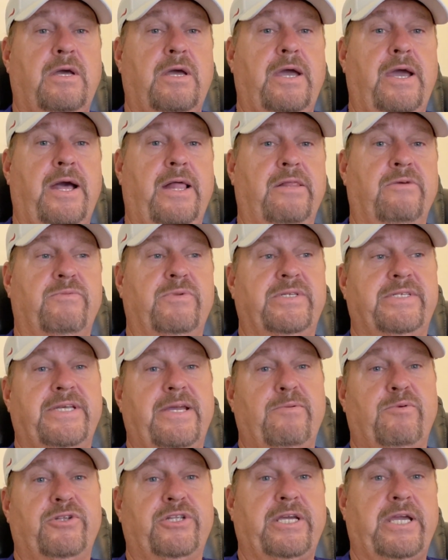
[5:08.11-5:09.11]
Alan was
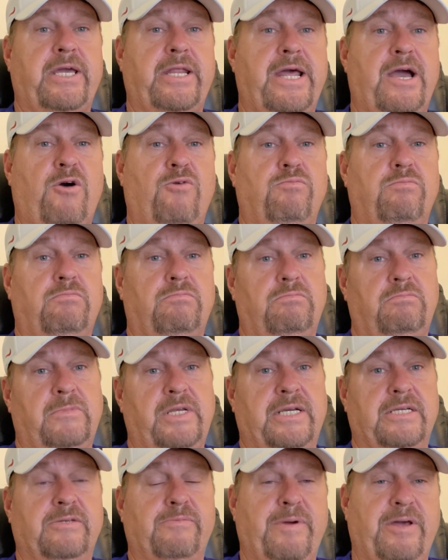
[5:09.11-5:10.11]
able to get out
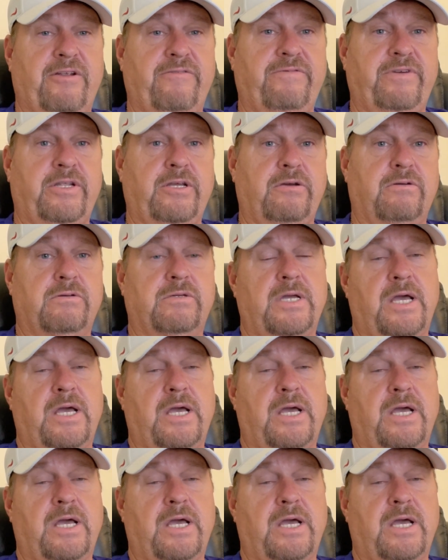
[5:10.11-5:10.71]
X amount of videos.